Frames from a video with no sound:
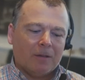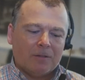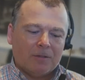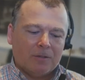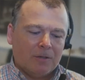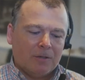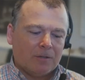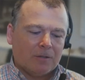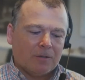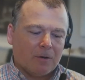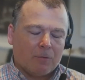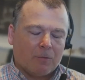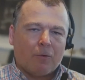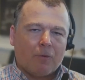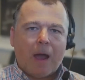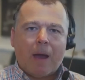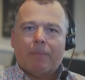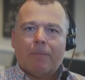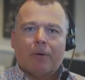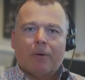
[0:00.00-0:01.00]
it's just a
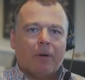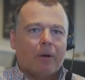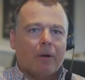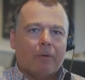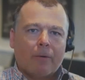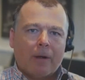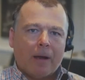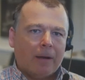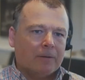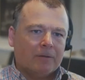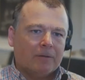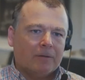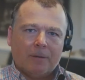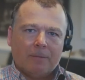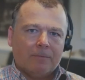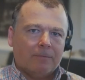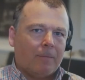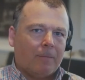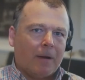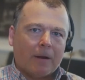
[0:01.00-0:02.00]
wrapper around
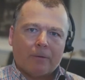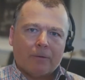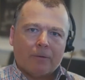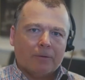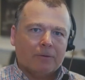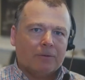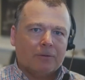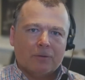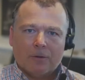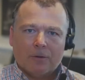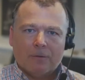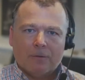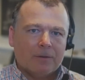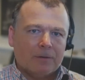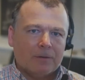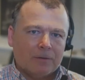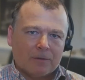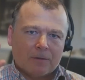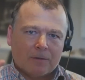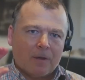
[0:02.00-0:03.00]
some
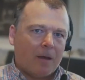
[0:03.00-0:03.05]
microservice,